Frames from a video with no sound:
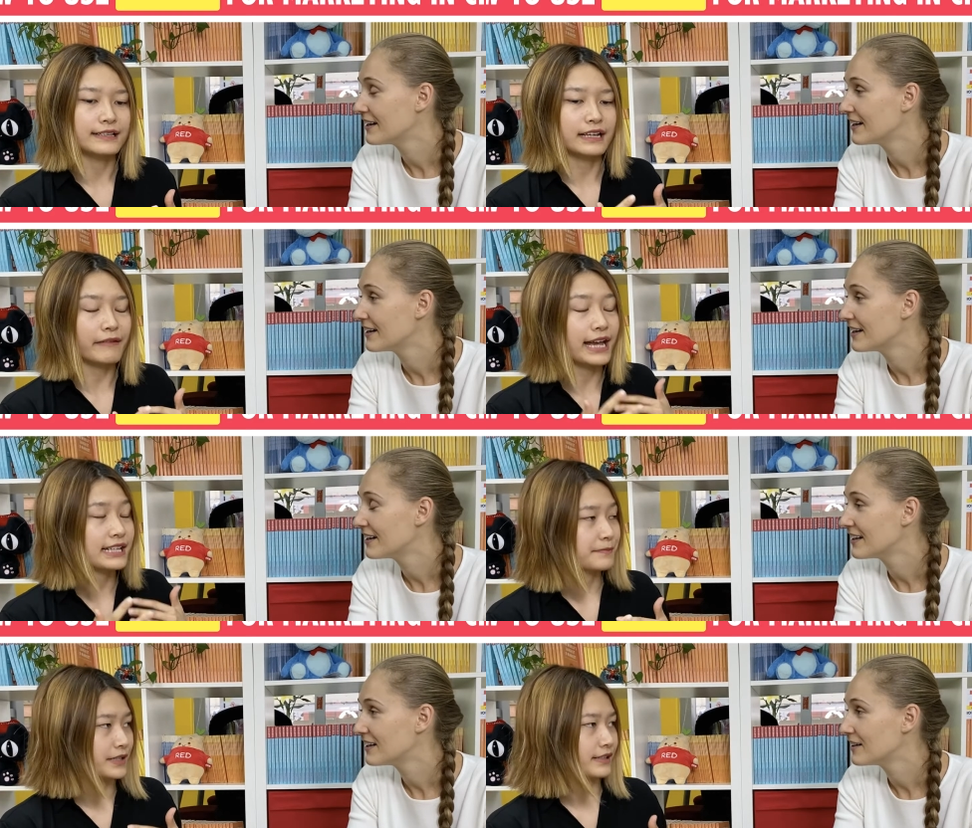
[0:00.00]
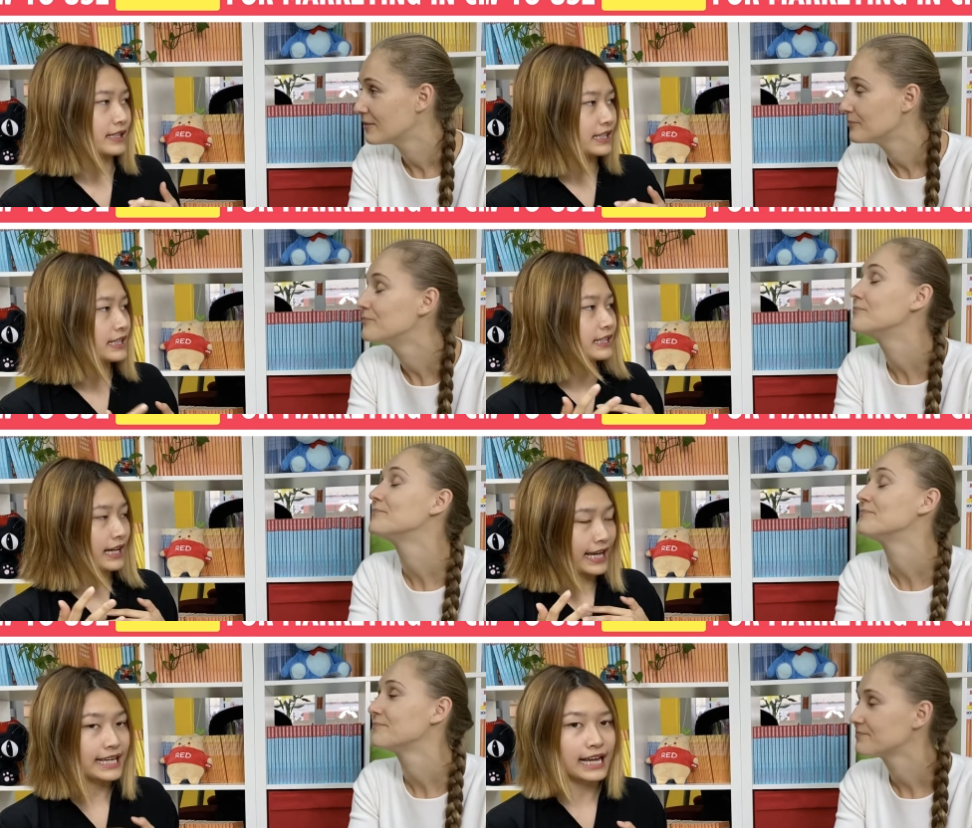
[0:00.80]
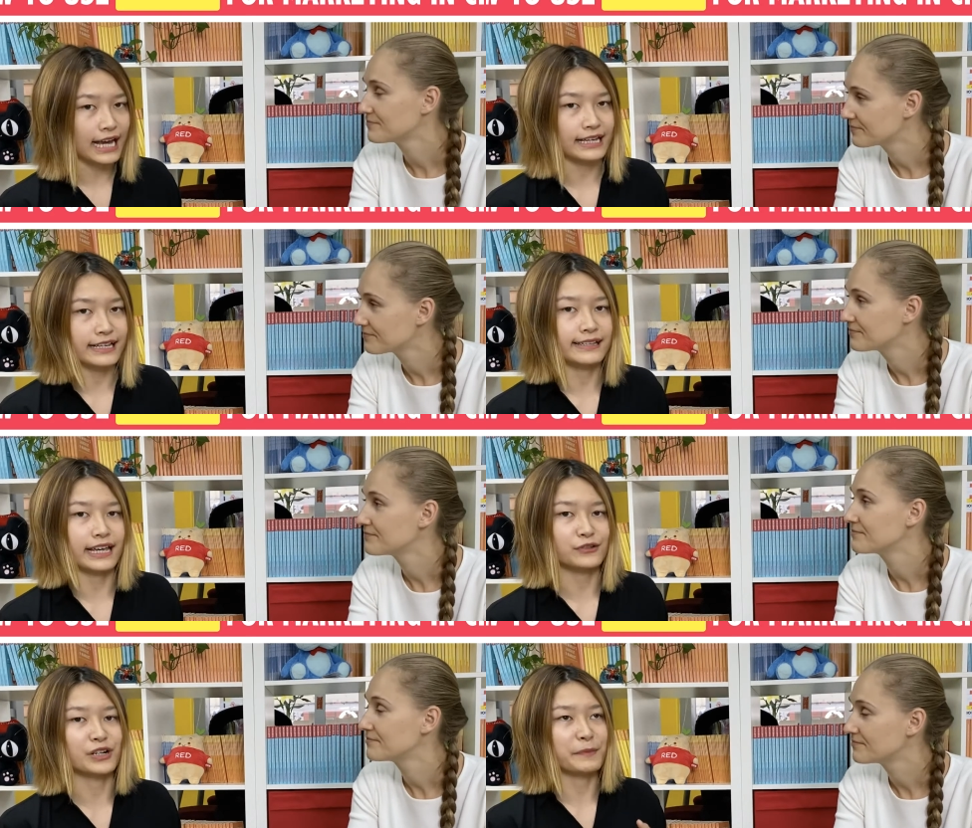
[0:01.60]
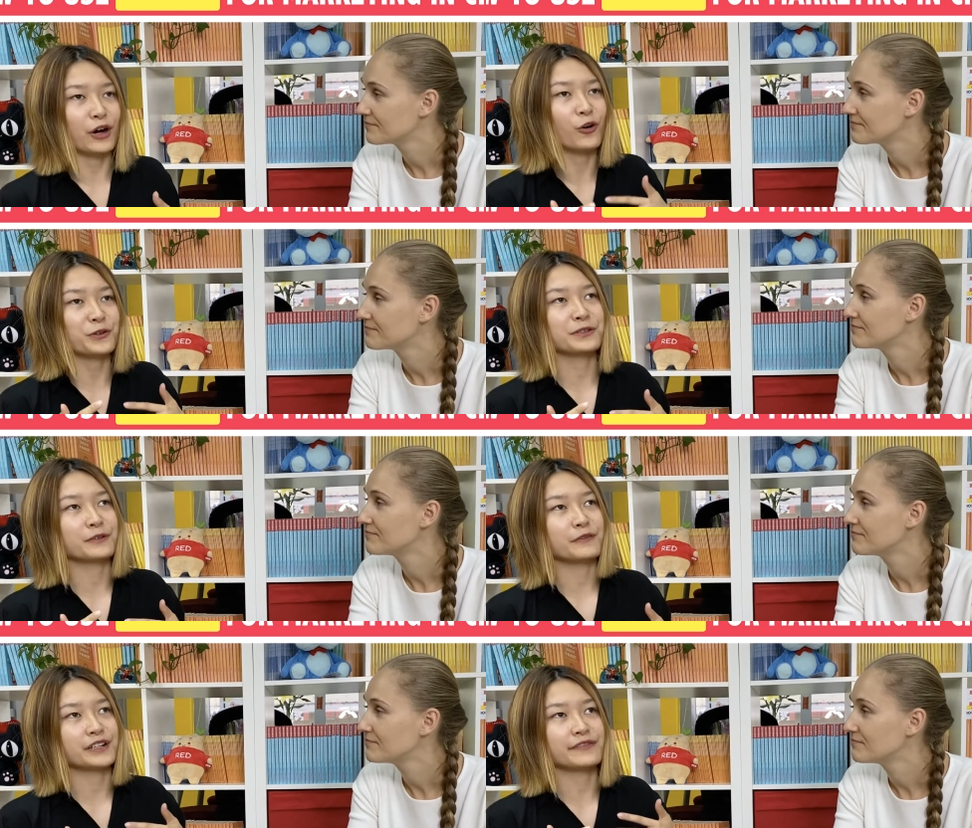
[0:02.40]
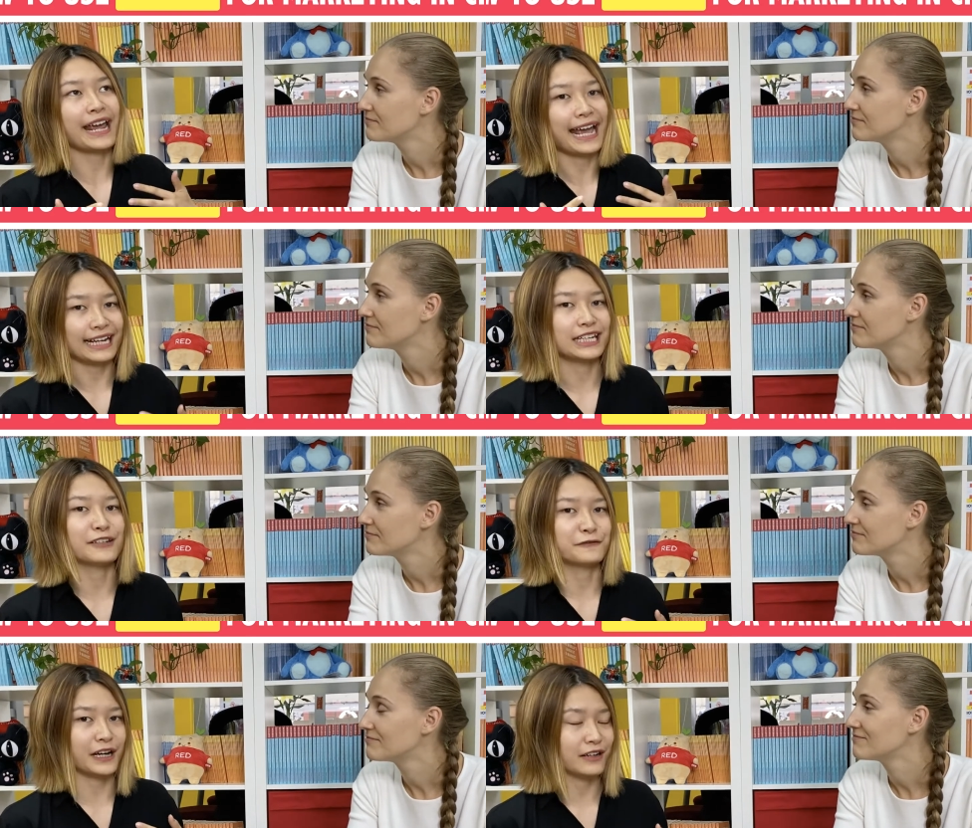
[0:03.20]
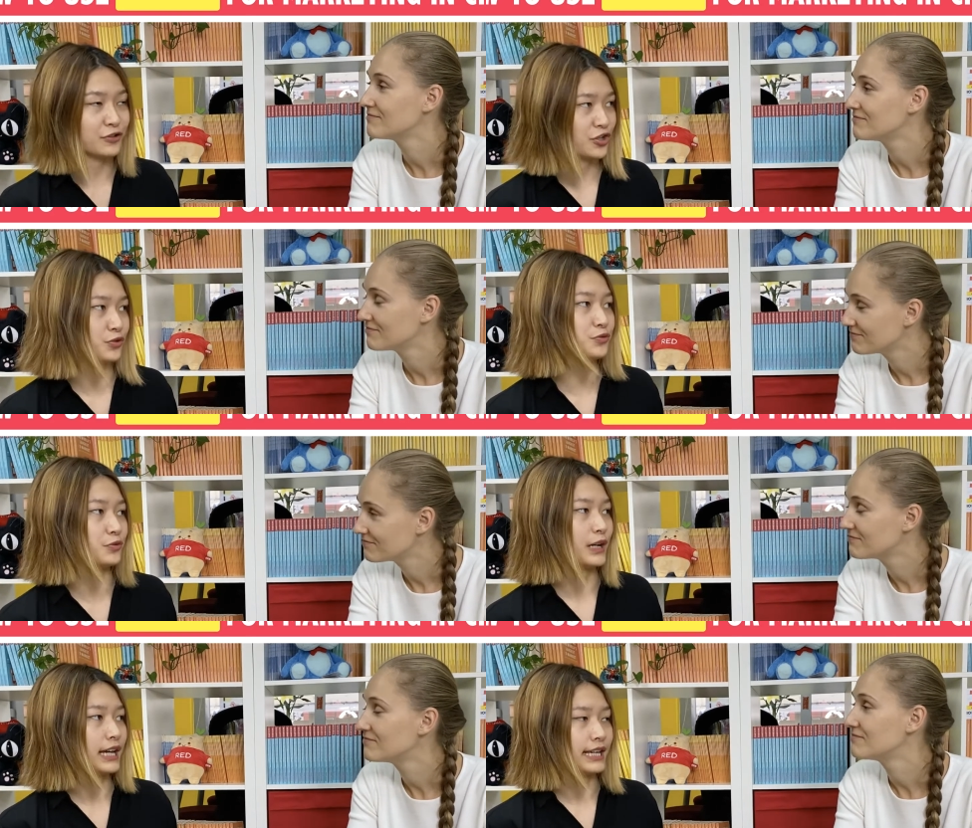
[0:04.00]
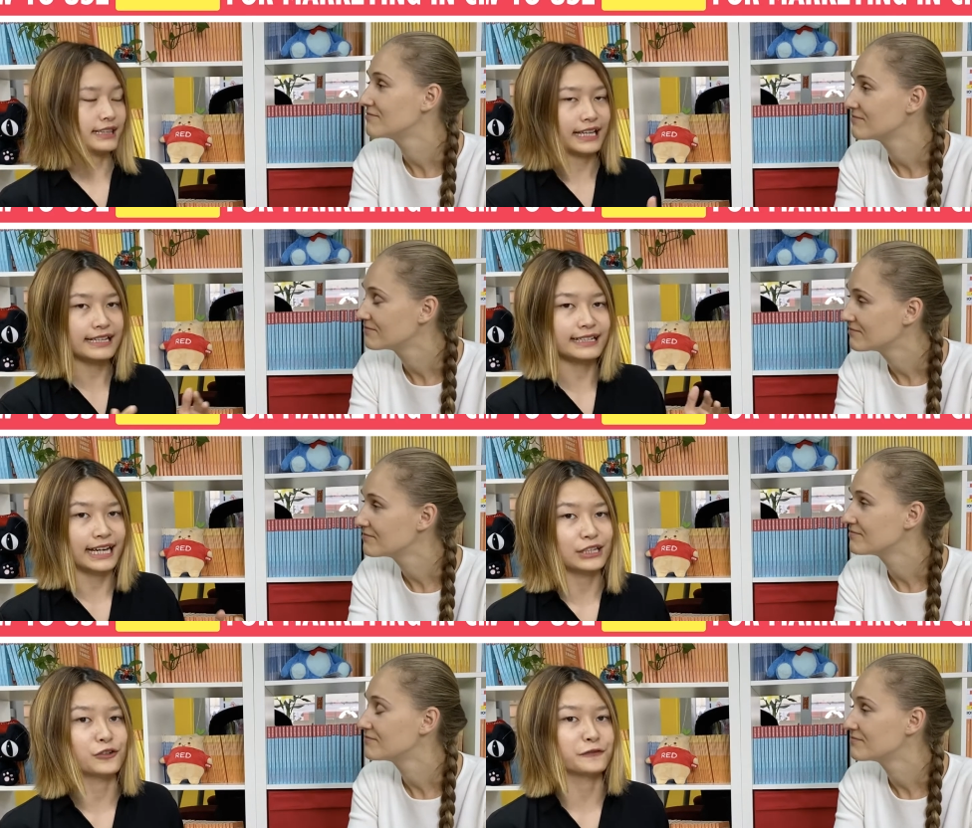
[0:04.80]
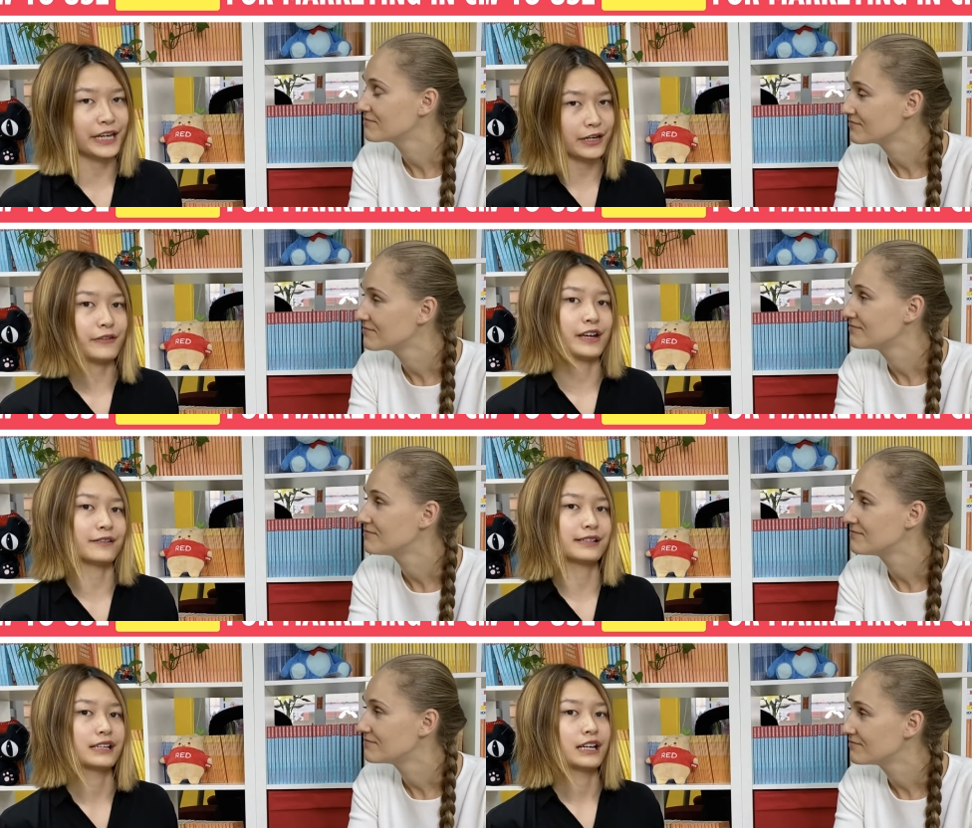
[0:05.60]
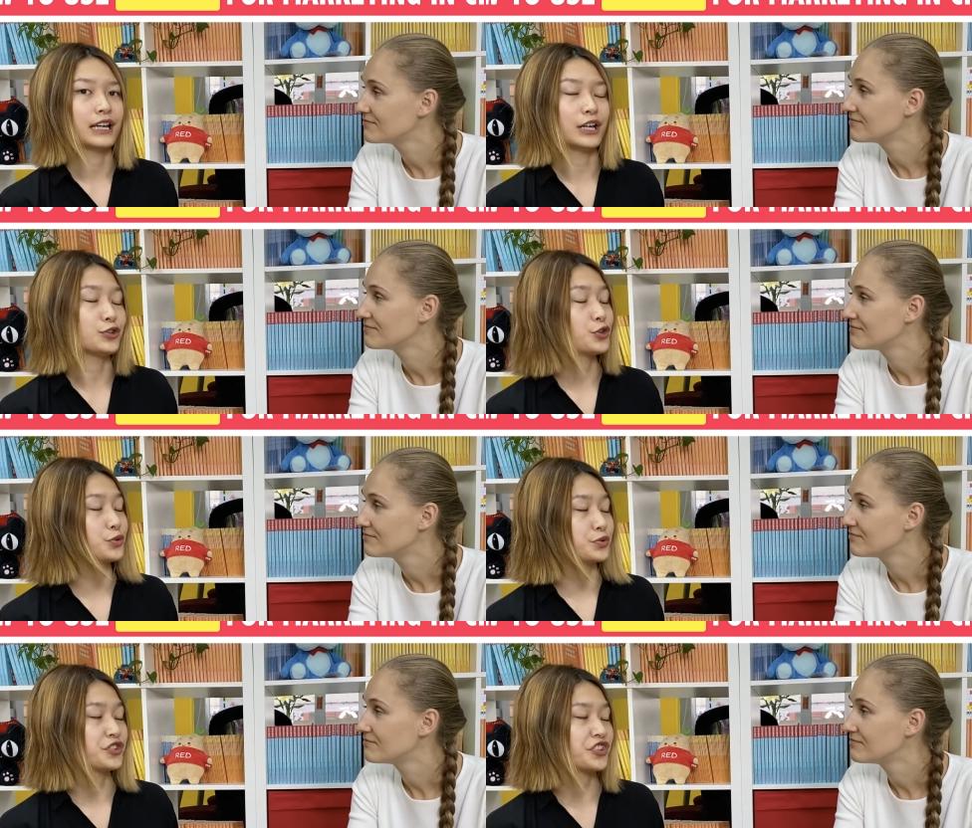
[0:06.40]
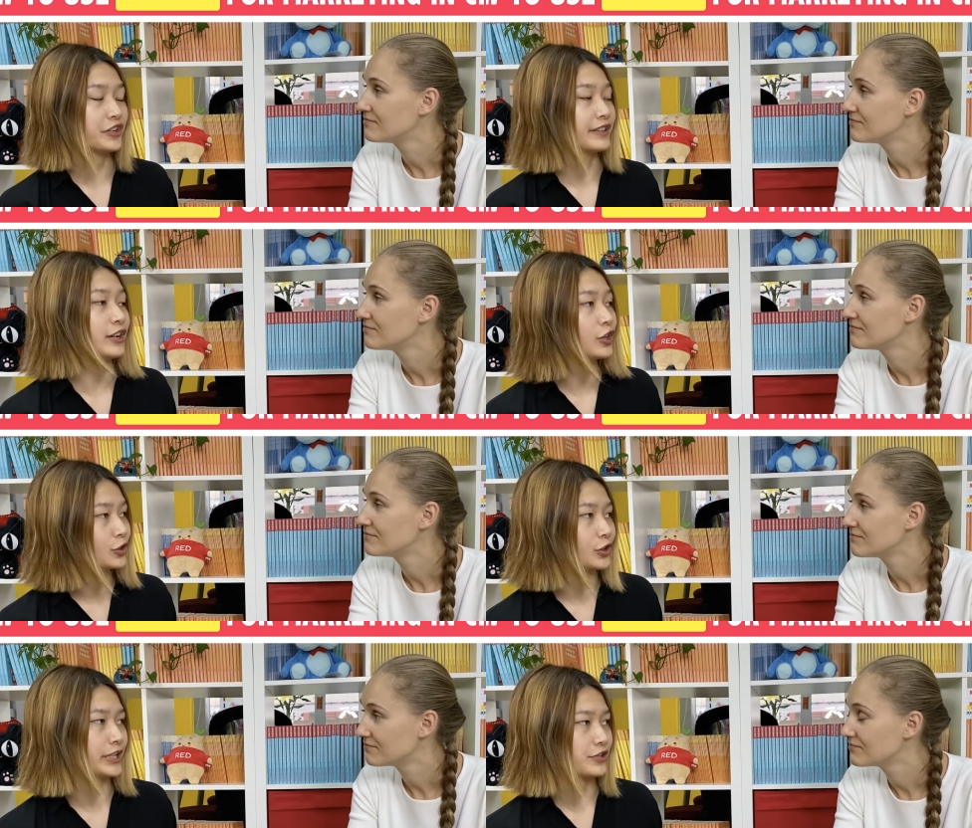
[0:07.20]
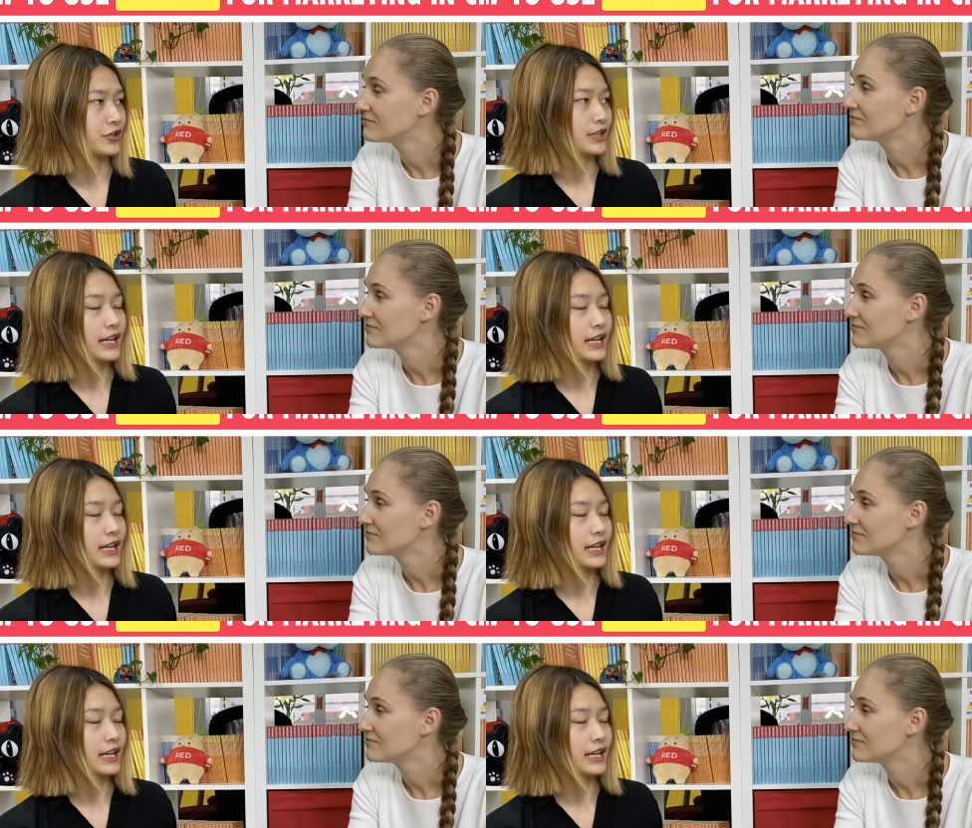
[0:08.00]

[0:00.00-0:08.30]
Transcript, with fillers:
Speaker 1: some experts in AI this area, but also very active on Zhihu and this kind of KOLs um, to share their knowledge.